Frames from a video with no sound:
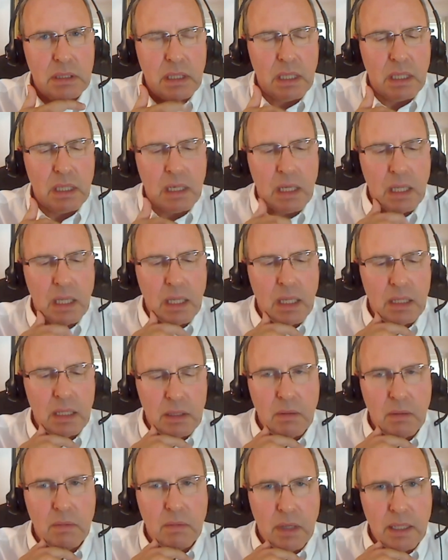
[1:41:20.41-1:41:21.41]
Uh, and
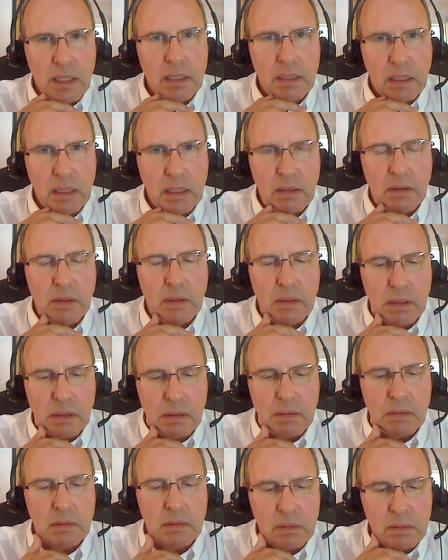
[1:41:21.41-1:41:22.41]
you're right, you know,
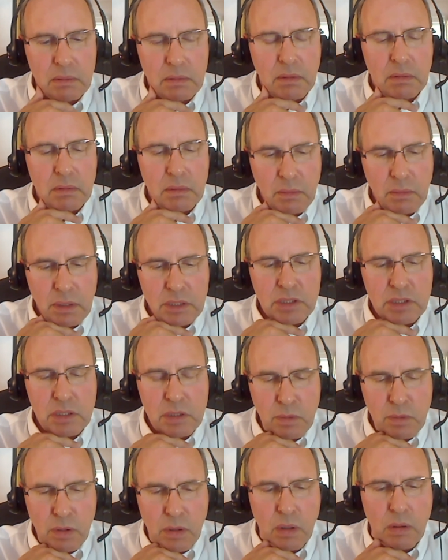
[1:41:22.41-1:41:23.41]
the, the, the,
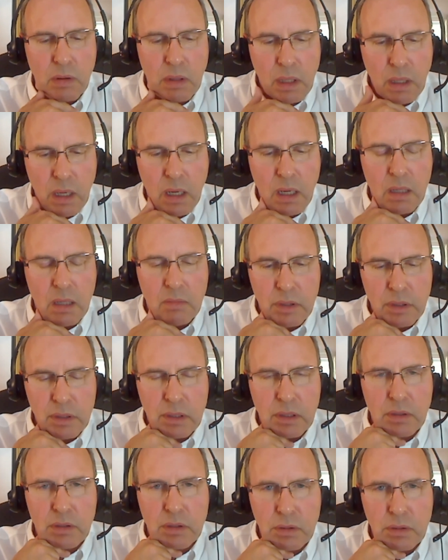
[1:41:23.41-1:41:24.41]
Russians will go along
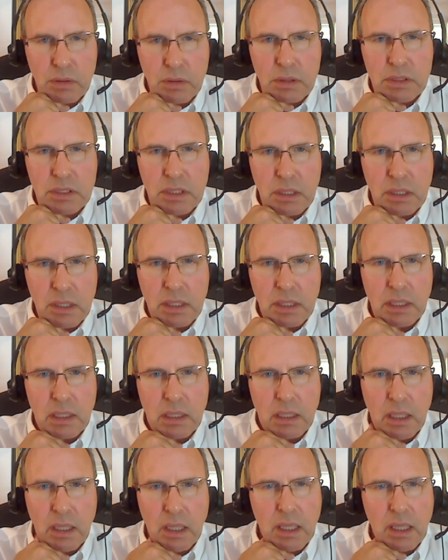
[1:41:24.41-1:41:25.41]
with an authoritarian
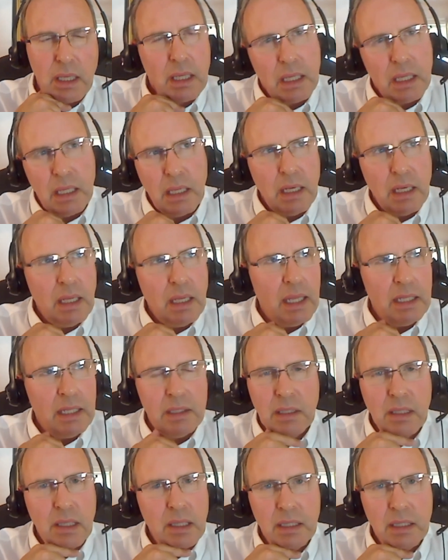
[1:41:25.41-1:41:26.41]
uh,
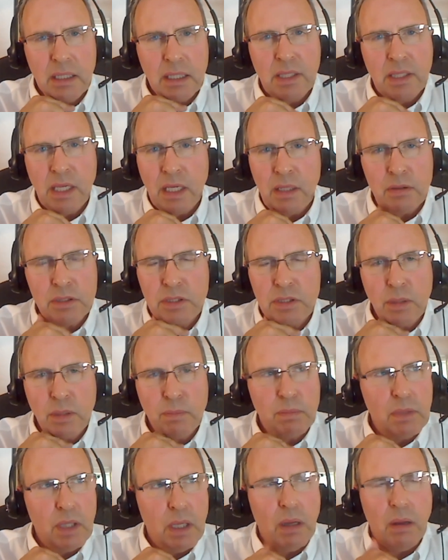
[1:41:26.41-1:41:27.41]
dictatorship.
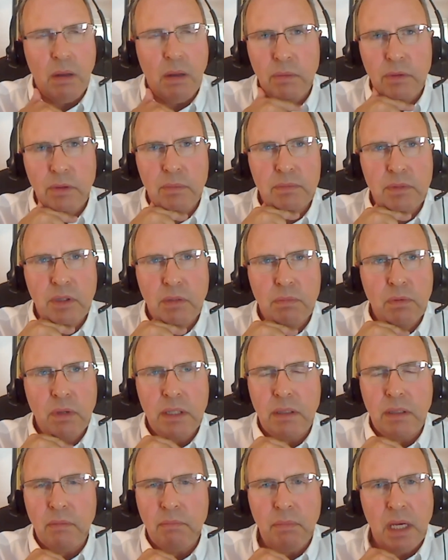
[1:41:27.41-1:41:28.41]
No, the, the
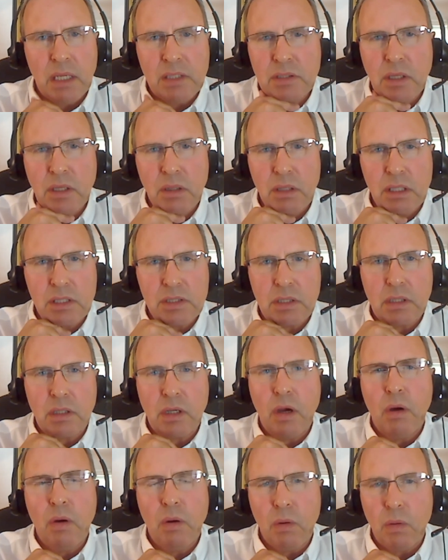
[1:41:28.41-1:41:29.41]
Brit of Moscow doesn't
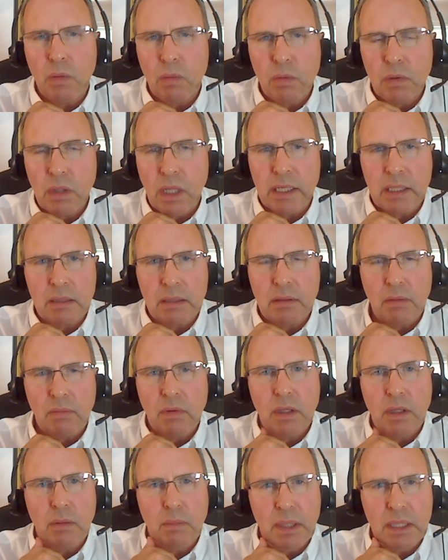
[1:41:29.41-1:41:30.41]
go like the
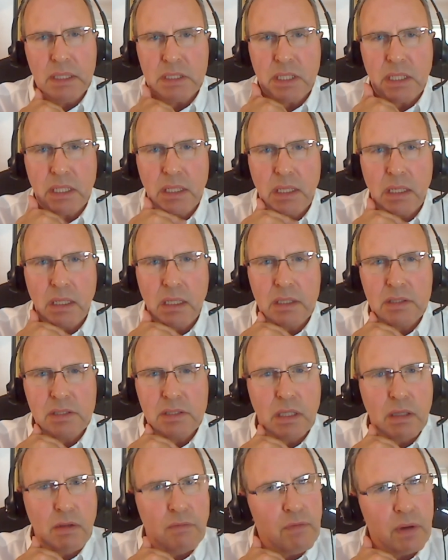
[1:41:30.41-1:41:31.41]
Brit of Beijing, it's
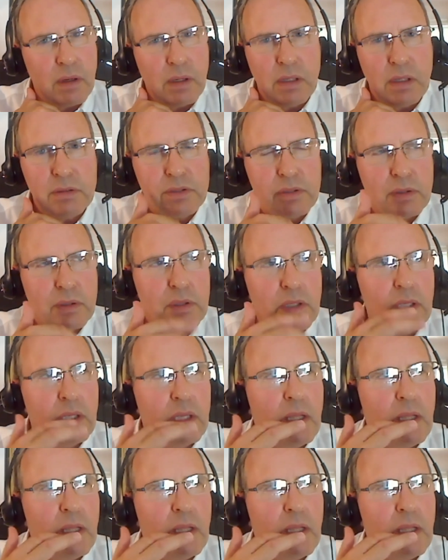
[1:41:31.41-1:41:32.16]
a different culture.